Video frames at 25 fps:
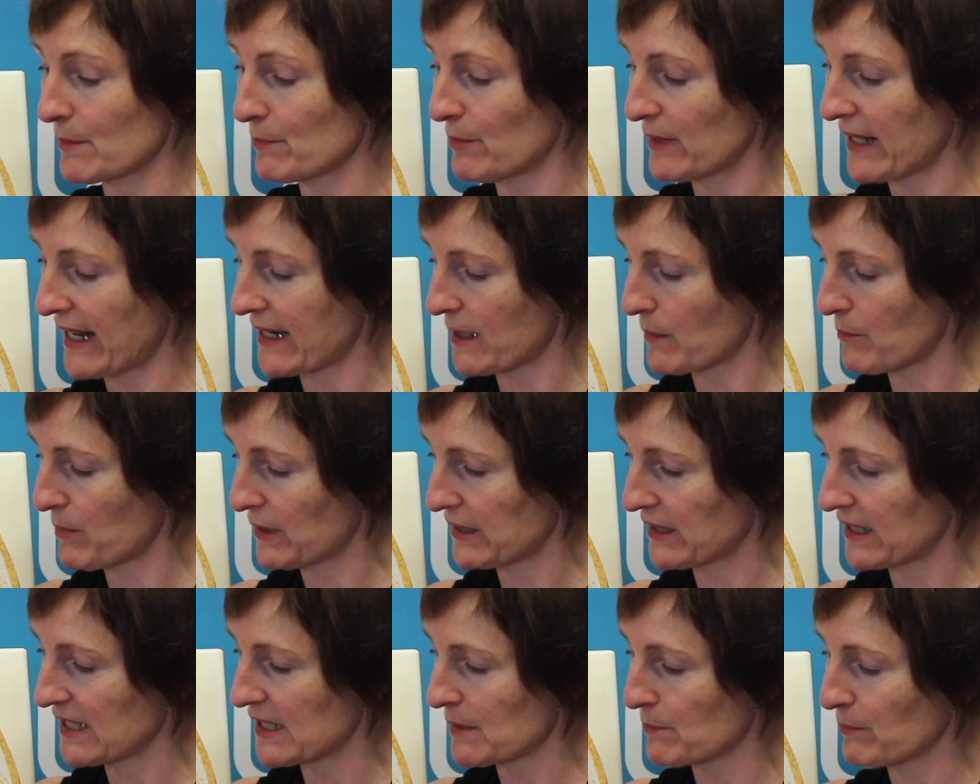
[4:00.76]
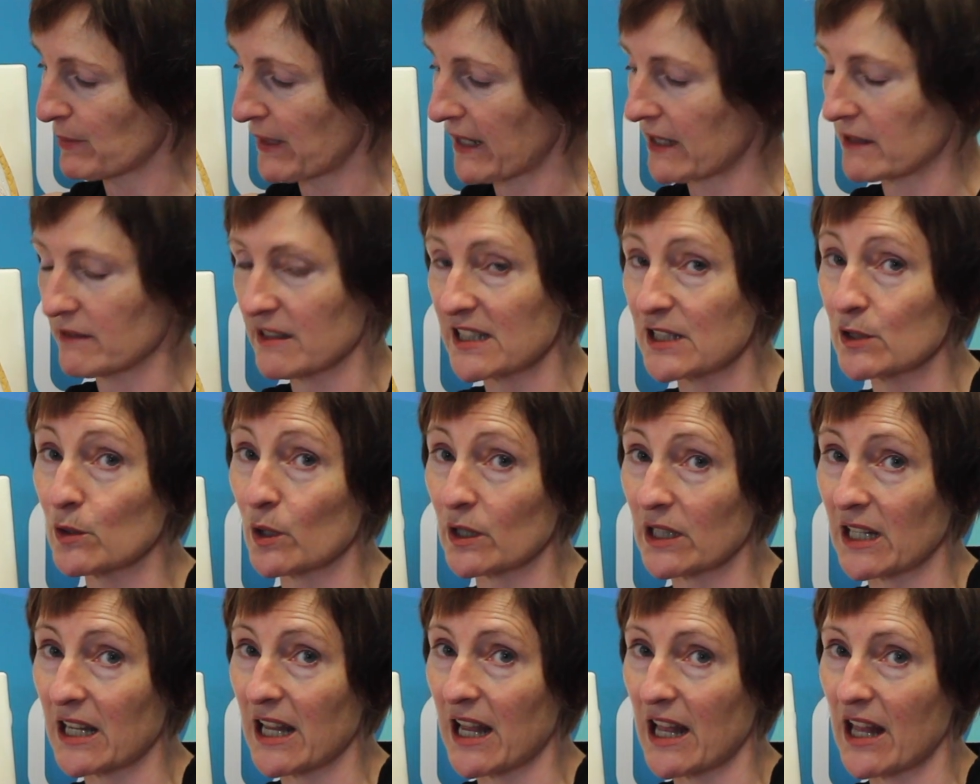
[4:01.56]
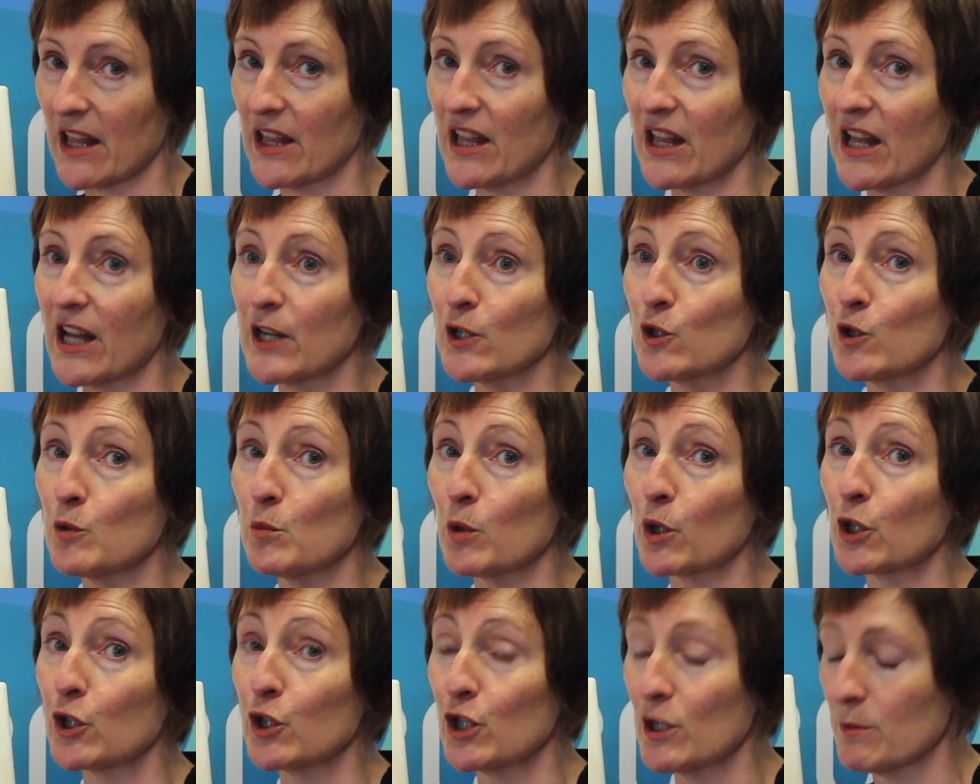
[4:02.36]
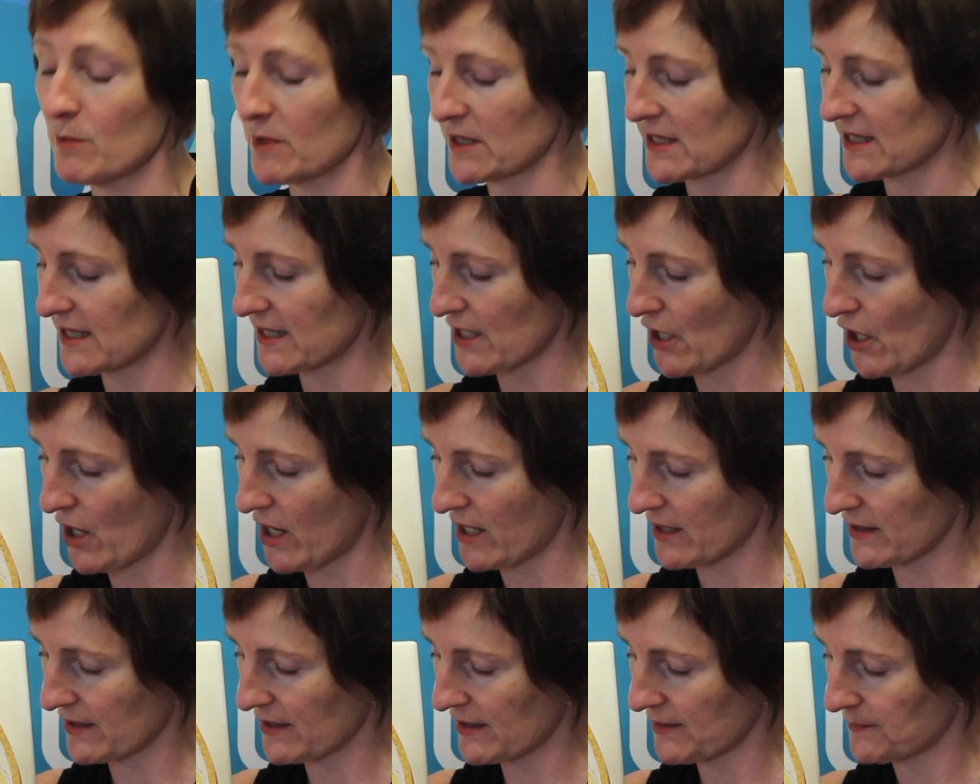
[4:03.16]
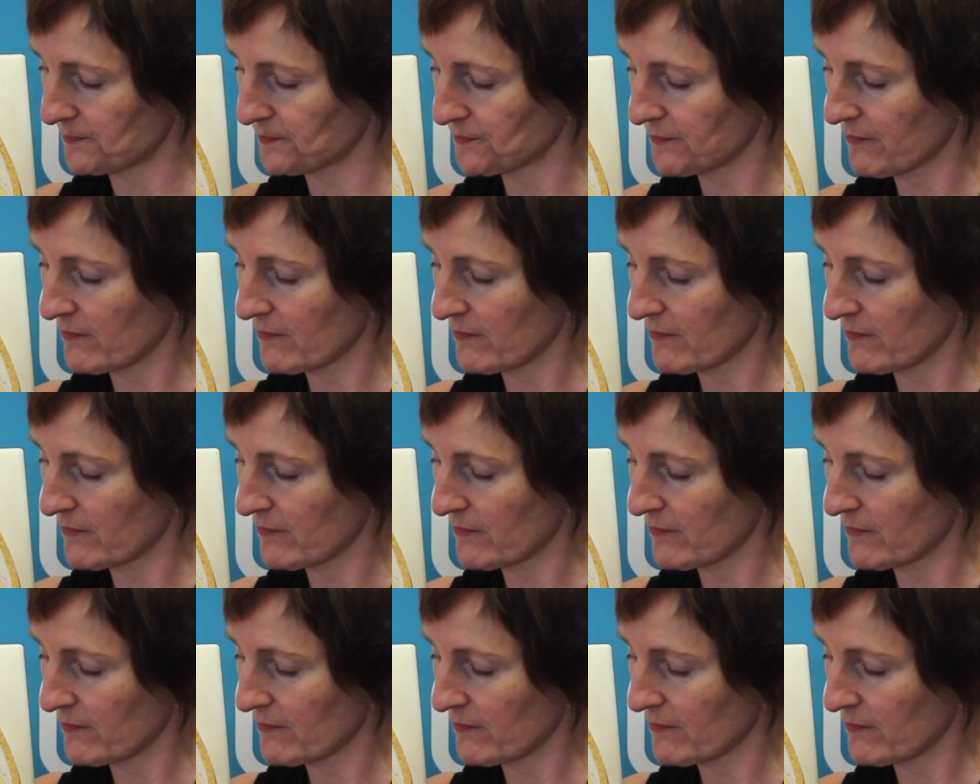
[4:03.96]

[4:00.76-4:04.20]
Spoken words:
bladder, but this bladder is not a normal human size.